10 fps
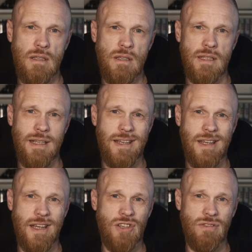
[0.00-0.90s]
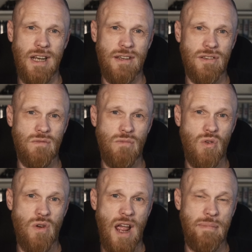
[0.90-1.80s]
It's less history lesson,
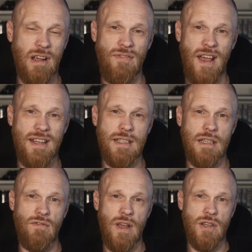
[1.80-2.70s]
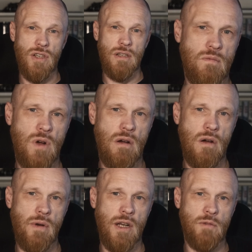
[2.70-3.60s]
more epic fantasy adventure. While
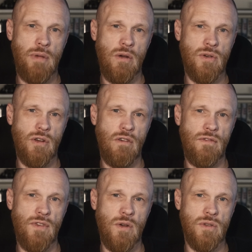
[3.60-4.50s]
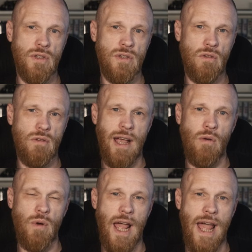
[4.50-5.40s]
Old English poetry often focuses on
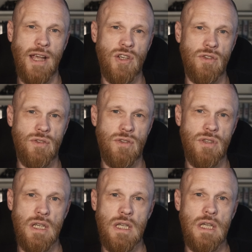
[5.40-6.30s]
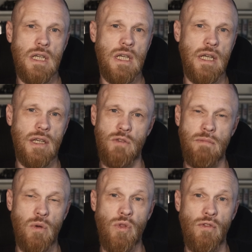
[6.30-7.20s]
outward actions, he
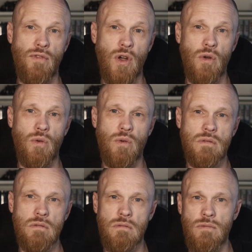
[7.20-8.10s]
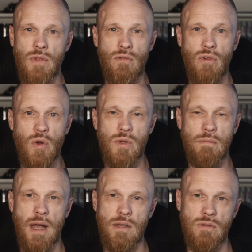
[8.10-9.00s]
smote the foe, they rode to
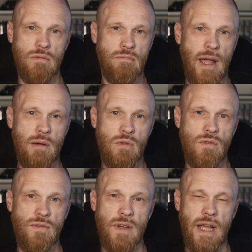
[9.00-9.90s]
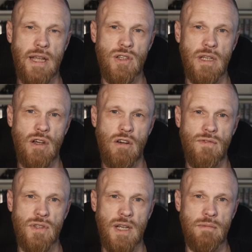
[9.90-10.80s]
battle. Beowulf occasionally
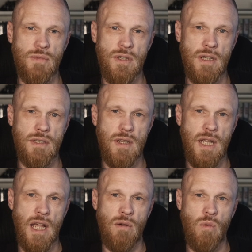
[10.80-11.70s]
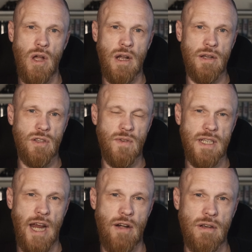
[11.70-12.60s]
offers glimpses into the inner workings of his
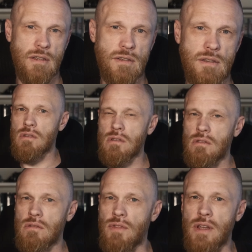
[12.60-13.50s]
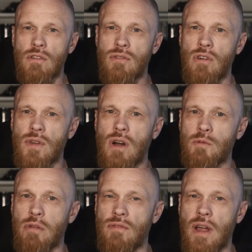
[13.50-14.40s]
characters. Think of Hrothgar's
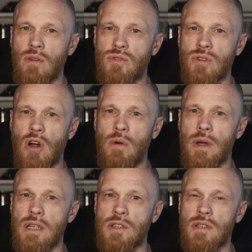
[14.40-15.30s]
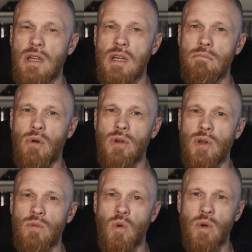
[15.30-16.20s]
profound sorrows,
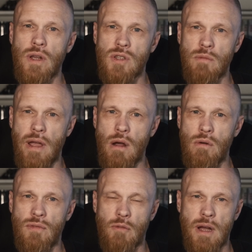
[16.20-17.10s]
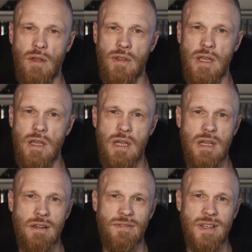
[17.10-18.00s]
poignant warnings to Beowulf about the
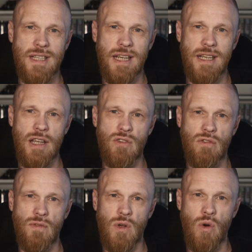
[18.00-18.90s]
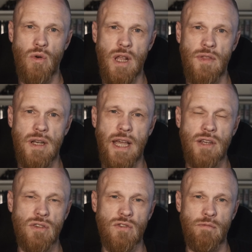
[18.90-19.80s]
fleeting nature of glory and the
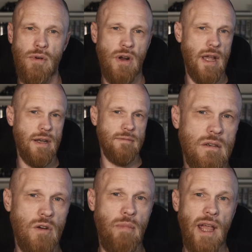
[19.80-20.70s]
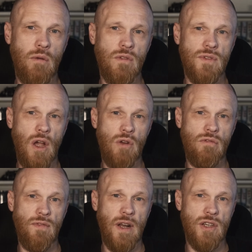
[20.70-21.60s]
dangers of pride, or Beowulf's own
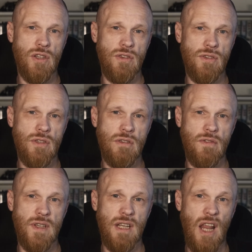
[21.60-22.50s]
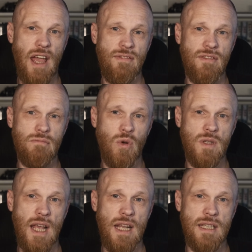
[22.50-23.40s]
reflections of his life and
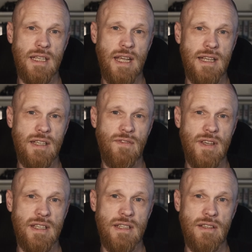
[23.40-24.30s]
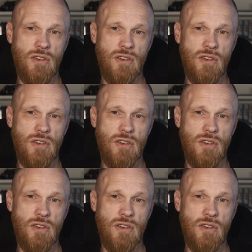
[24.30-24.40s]
mortality as he faces the